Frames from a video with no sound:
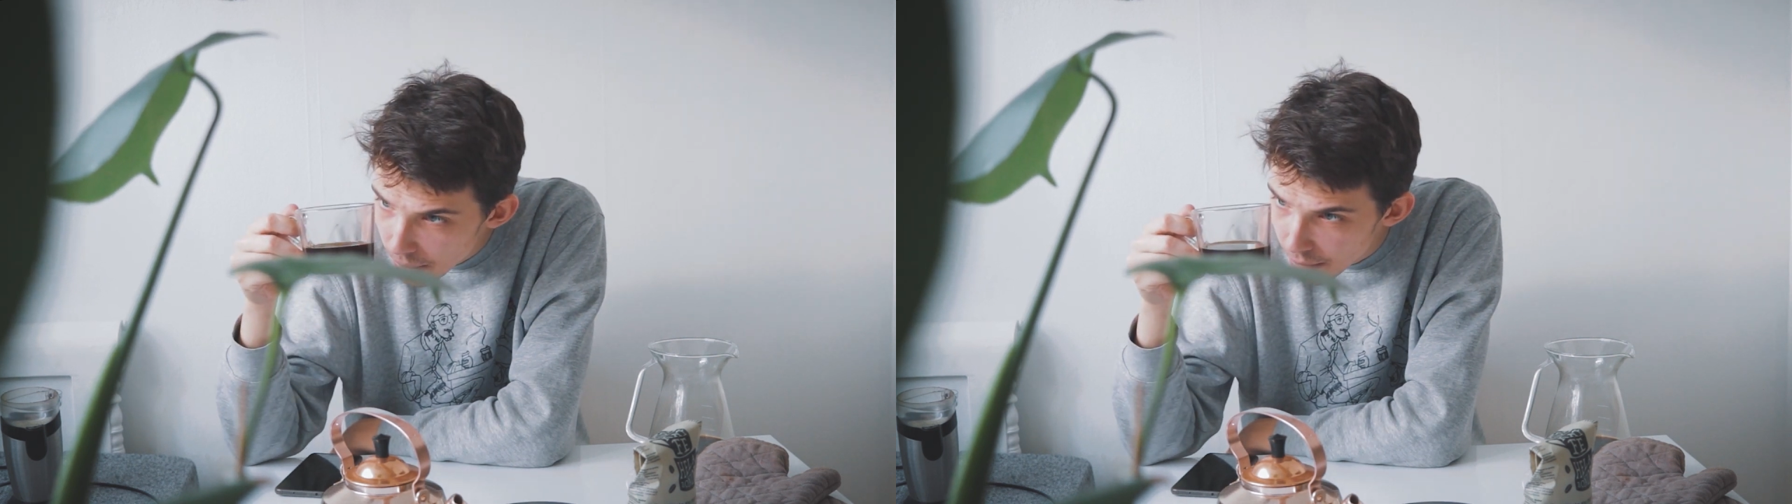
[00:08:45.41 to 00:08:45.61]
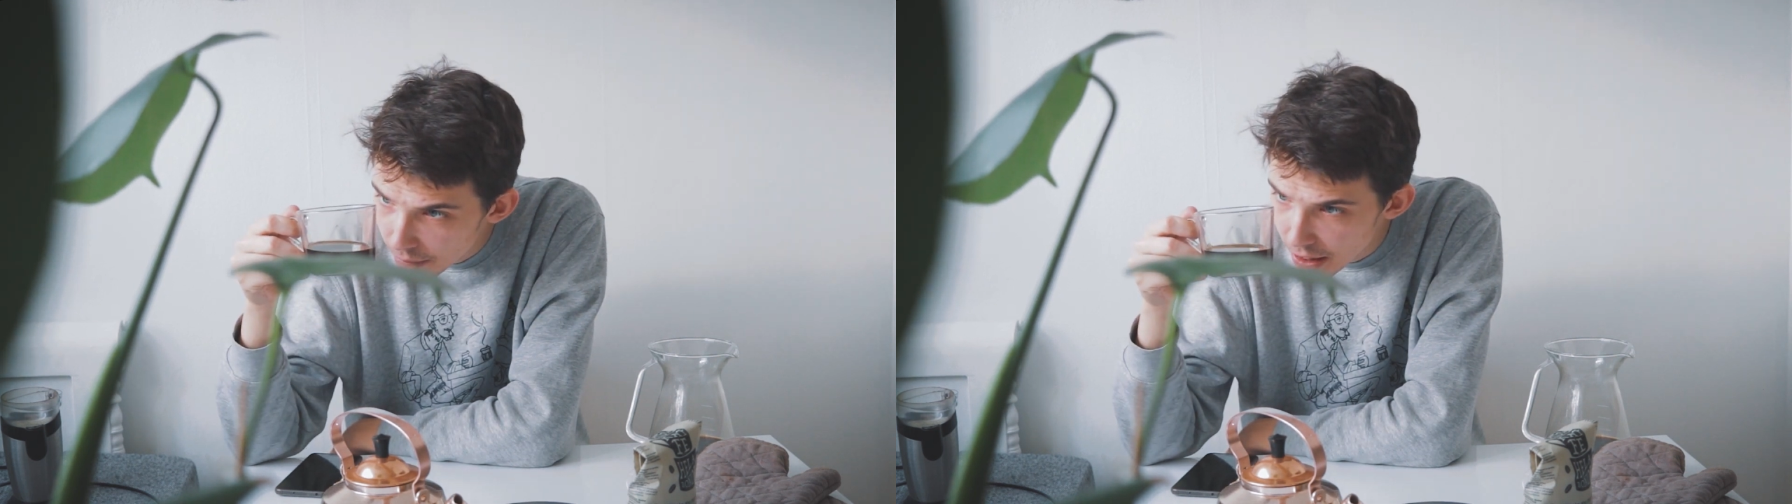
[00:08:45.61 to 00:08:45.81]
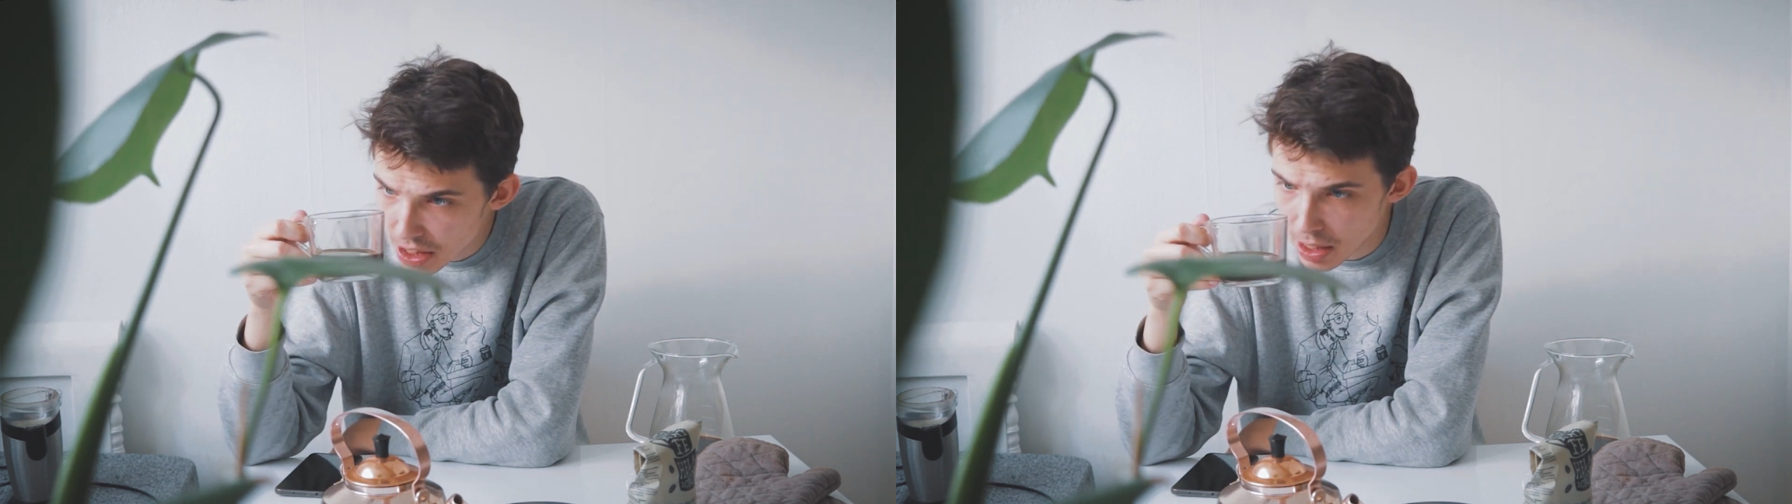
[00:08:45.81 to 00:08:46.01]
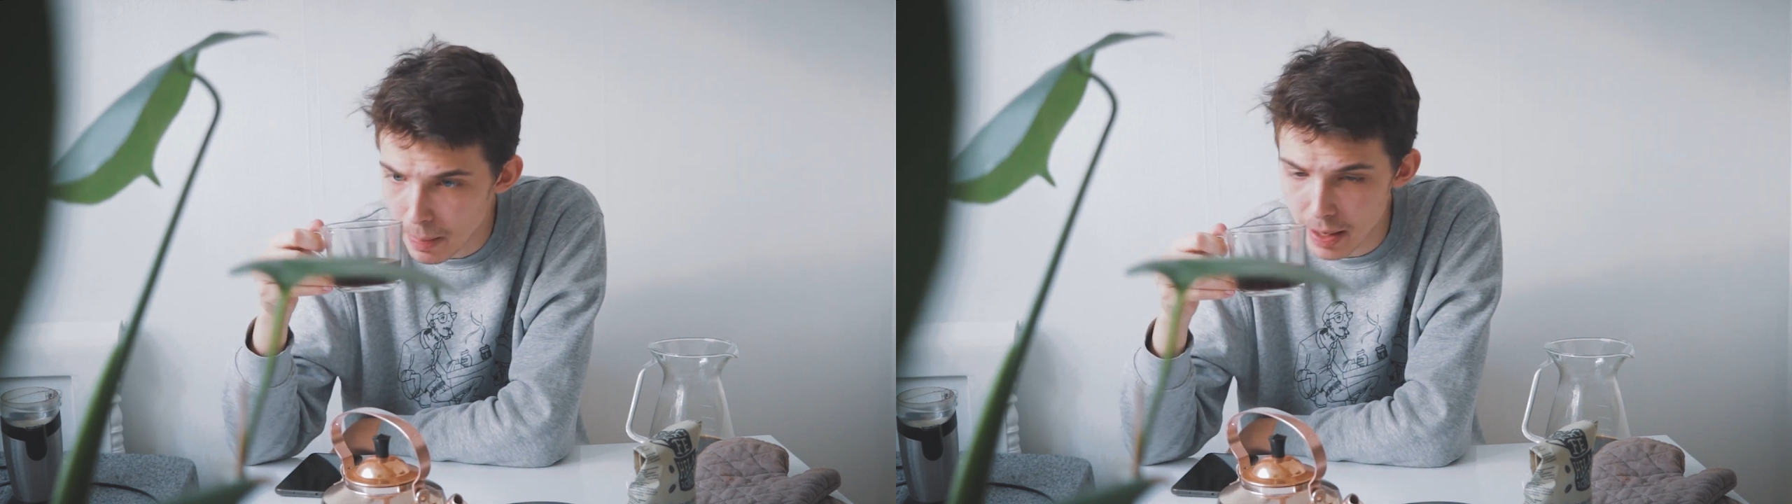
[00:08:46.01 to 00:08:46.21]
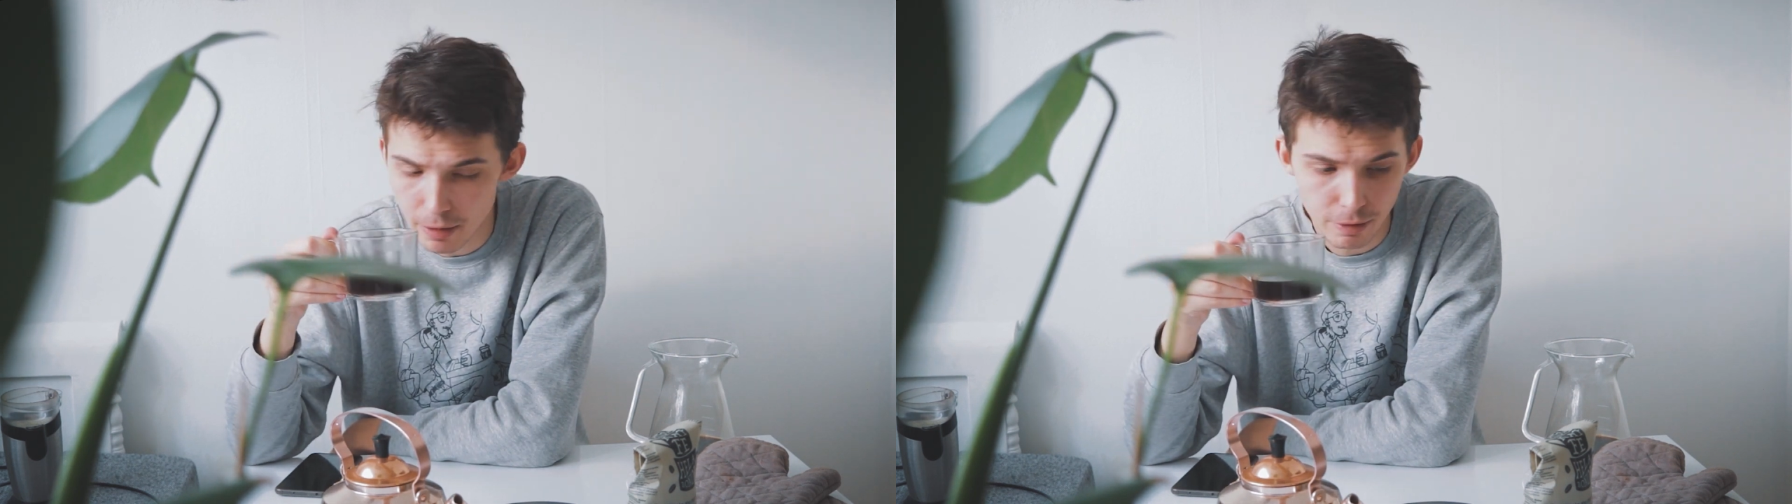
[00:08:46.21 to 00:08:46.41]
Invest in a
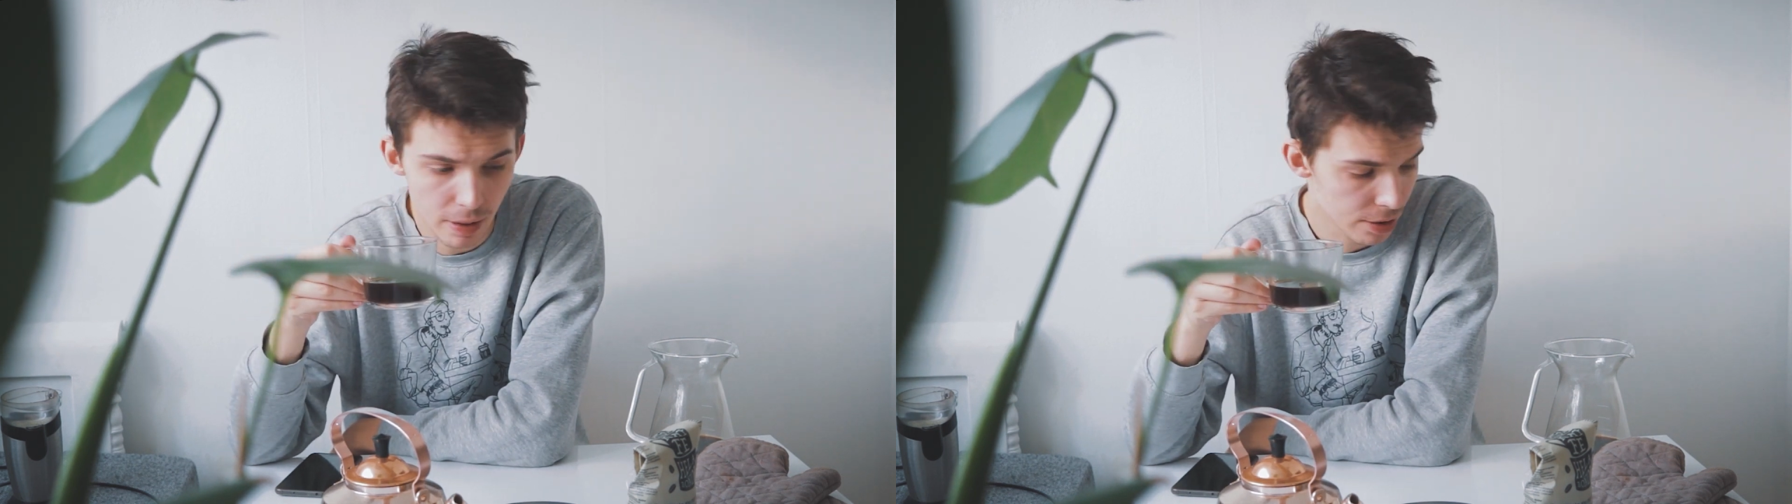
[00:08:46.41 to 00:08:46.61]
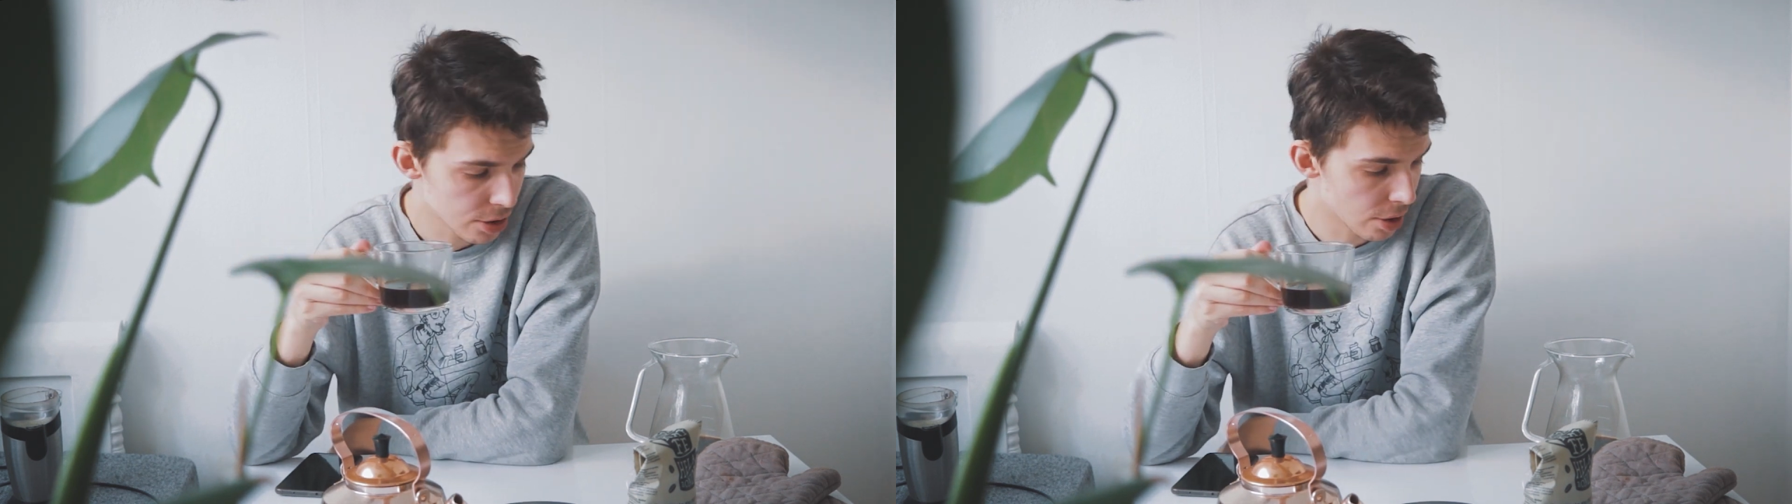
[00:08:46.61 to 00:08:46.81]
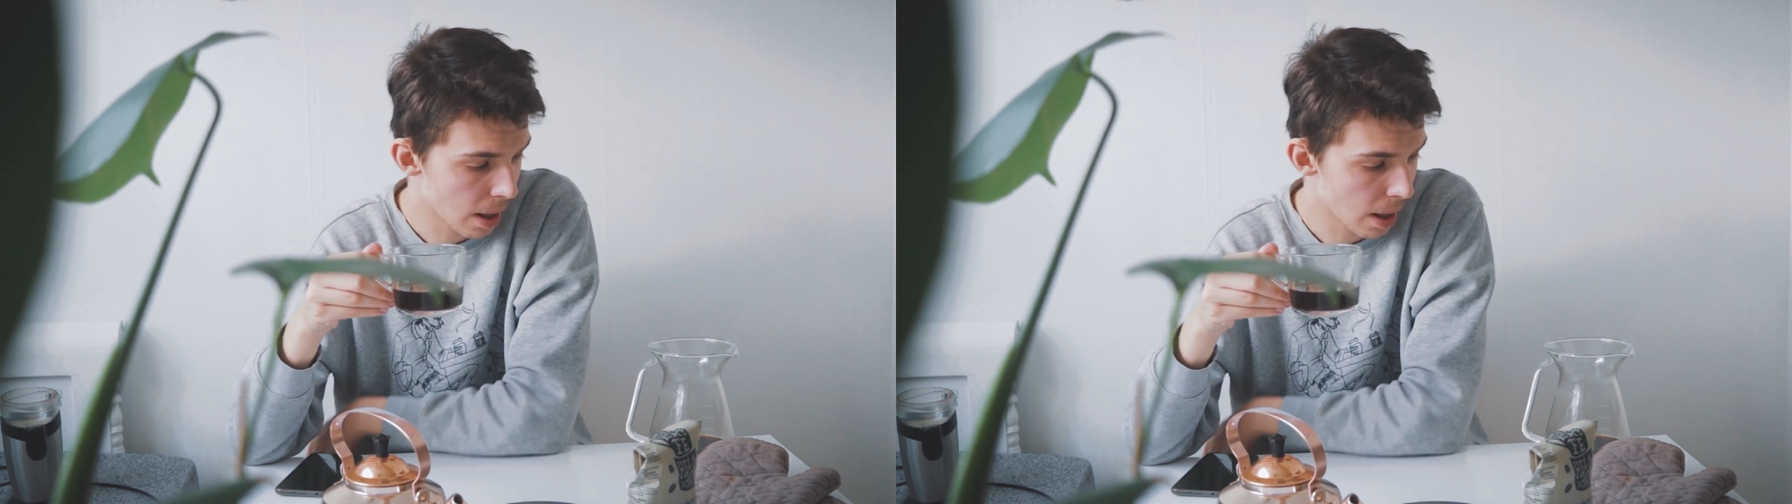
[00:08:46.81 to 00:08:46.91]
better filter.